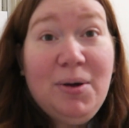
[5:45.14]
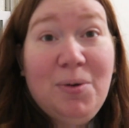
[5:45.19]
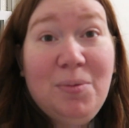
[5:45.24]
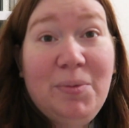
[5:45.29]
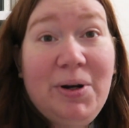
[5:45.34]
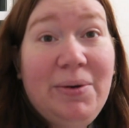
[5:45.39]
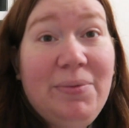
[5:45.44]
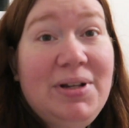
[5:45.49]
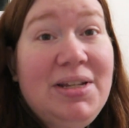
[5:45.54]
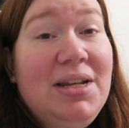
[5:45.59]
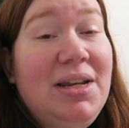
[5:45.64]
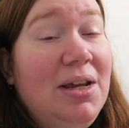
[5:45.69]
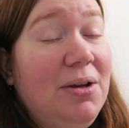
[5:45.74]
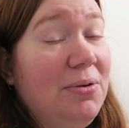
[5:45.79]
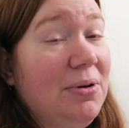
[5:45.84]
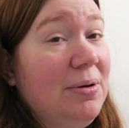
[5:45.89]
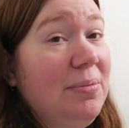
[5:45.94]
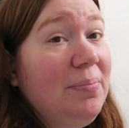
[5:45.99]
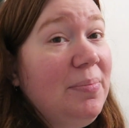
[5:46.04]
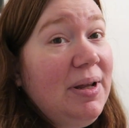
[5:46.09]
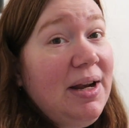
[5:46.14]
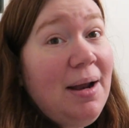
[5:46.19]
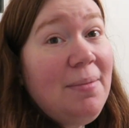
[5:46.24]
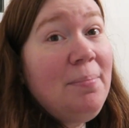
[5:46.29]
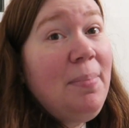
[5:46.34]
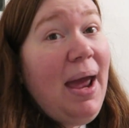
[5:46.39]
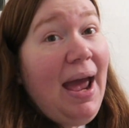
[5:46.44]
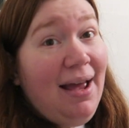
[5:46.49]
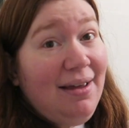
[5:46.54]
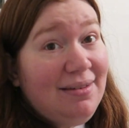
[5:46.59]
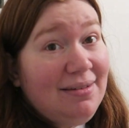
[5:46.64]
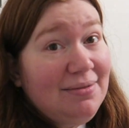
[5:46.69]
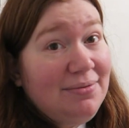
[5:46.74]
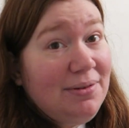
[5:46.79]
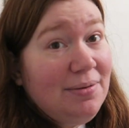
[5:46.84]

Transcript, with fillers: at home when I went to knit group, but I'm back